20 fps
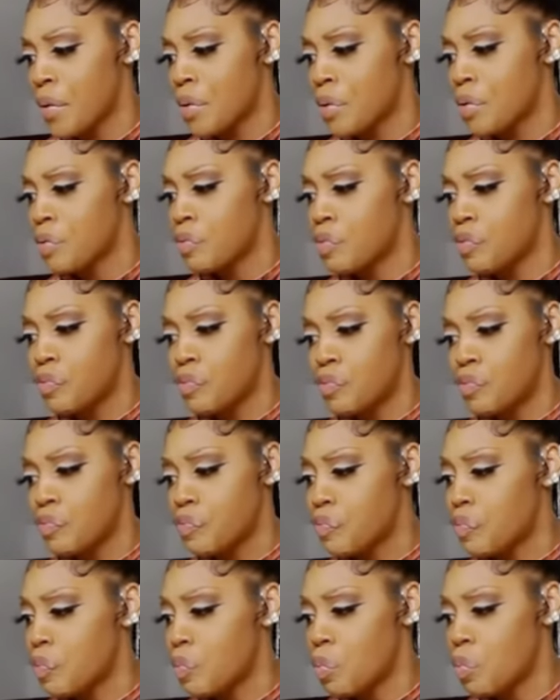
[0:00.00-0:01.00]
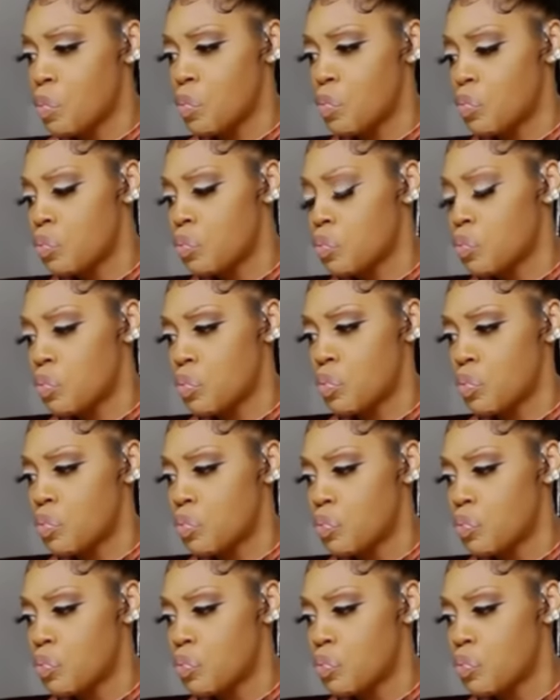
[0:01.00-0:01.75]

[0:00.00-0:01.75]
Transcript: No one is speaking in this clip.